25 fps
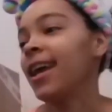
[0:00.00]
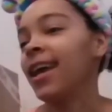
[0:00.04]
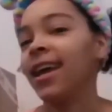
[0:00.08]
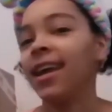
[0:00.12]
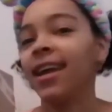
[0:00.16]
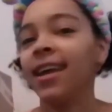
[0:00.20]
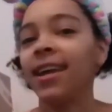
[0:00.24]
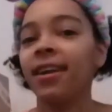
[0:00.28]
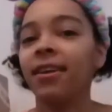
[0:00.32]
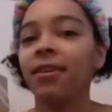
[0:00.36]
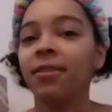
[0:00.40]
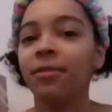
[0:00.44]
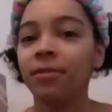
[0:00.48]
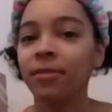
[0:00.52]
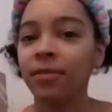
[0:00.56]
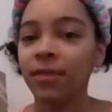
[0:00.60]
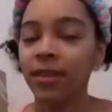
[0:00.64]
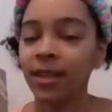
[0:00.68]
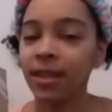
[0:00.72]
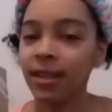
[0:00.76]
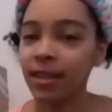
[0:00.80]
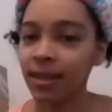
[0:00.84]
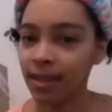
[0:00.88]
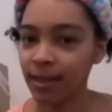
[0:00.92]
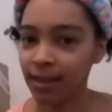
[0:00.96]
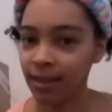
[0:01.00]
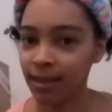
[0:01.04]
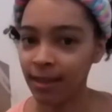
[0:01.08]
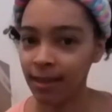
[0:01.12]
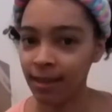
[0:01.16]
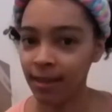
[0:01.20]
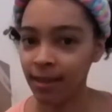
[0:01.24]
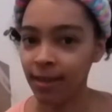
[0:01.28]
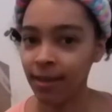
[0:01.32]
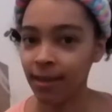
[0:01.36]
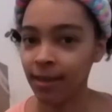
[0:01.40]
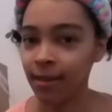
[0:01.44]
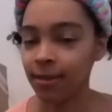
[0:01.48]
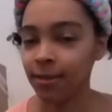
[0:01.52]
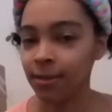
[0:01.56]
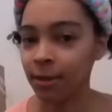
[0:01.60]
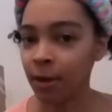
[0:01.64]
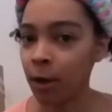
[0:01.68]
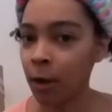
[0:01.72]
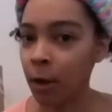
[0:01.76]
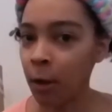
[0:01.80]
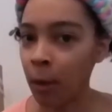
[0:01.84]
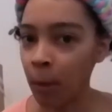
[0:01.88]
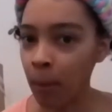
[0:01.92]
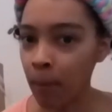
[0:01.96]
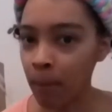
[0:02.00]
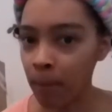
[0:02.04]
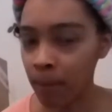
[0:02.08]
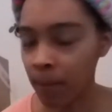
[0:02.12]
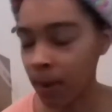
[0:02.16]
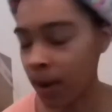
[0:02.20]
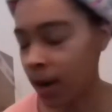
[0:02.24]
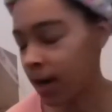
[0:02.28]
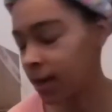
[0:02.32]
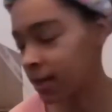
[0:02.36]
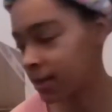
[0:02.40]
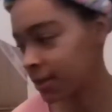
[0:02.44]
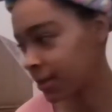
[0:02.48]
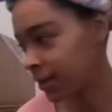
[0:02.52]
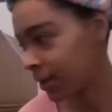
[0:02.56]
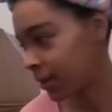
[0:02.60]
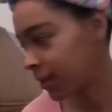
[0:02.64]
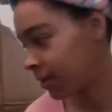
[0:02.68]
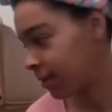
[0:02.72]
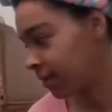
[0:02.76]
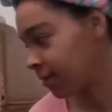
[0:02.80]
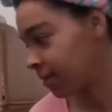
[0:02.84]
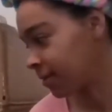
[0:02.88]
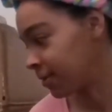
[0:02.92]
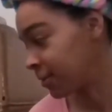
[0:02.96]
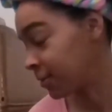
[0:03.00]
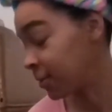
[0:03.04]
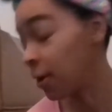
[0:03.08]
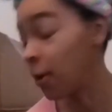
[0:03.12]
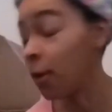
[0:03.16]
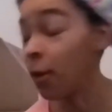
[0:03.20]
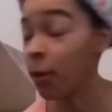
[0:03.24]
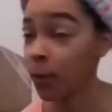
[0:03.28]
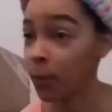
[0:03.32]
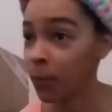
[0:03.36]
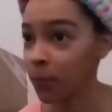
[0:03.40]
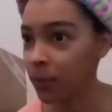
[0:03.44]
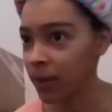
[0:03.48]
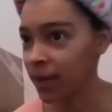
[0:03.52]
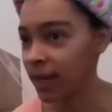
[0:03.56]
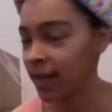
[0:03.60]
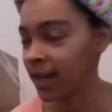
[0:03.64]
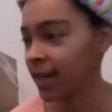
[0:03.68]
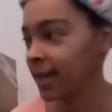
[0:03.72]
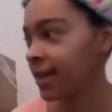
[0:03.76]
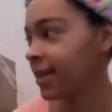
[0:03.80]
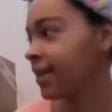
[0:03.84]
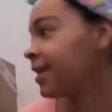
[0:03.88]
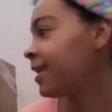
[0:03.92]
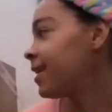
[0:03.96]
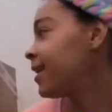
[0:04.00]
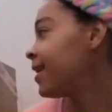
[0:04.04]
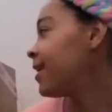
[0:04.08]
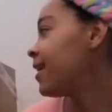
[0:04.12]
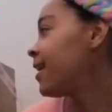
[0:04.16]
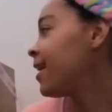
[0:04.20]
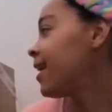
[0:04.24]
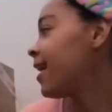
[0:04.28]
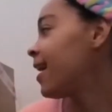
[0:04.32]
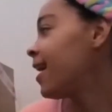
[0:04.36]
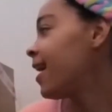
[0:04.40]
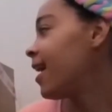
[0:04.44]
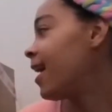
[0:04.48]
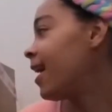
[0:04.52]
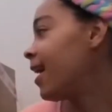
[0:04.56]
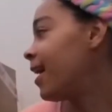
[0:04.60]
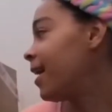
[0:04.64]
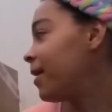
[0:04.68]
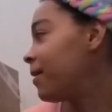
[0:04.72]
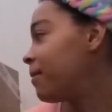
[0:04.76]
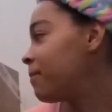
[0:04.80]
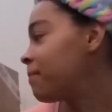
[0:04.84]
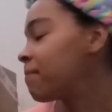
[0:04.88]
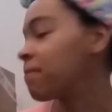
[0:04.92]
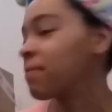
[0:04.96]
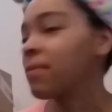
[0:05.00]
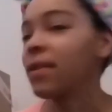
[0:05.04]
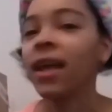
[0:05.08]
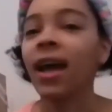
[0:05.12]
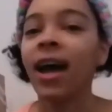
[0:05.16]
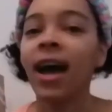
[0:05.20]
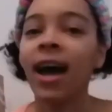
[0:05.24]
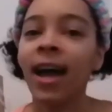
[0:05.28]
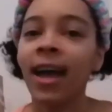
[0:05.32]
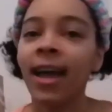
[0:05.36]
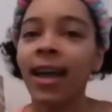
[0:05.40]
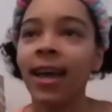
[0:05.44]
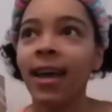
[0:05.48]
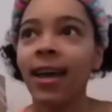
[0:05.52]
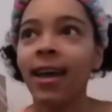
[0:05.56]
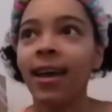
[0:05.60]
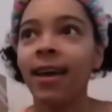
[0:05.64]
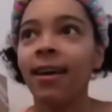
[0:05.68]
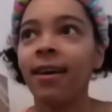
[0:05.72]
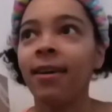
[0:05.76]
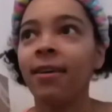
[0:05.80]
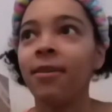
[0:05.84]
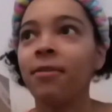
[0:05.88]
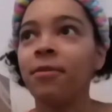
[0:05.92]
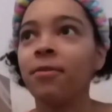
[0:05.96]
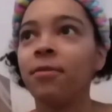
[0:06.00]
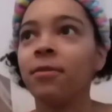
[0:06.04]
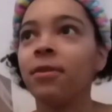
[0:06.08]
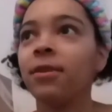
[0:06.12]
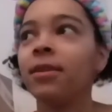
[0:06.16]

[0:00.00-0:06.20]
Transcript: a VAE doll box, uh, doll opening. Um, I have